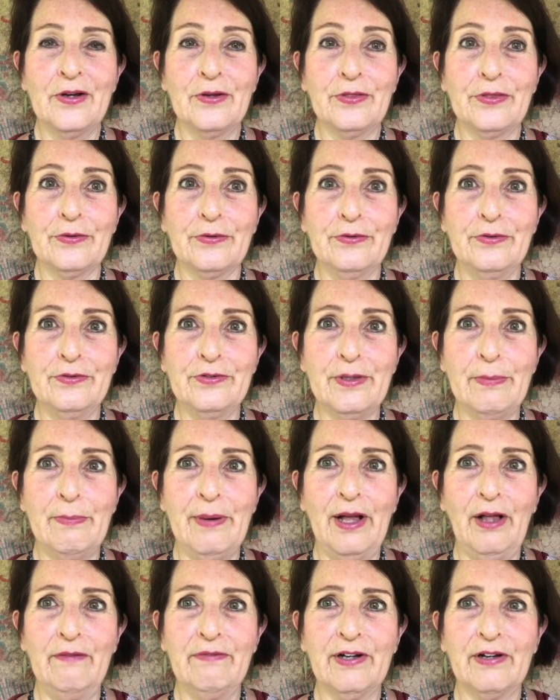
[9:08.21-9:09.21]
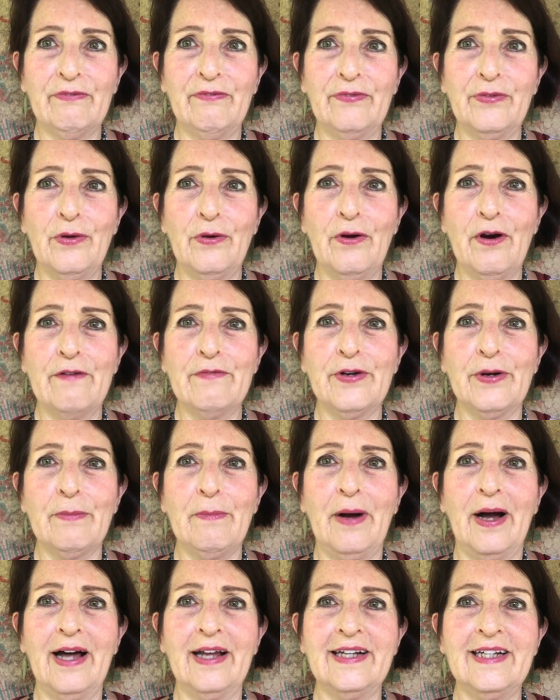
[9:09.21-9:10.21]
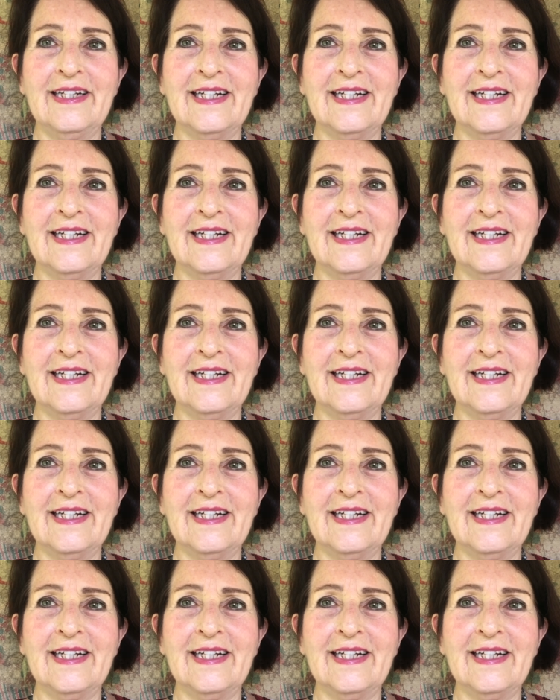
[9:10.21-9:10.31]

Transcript: through the pelvic floor of your body,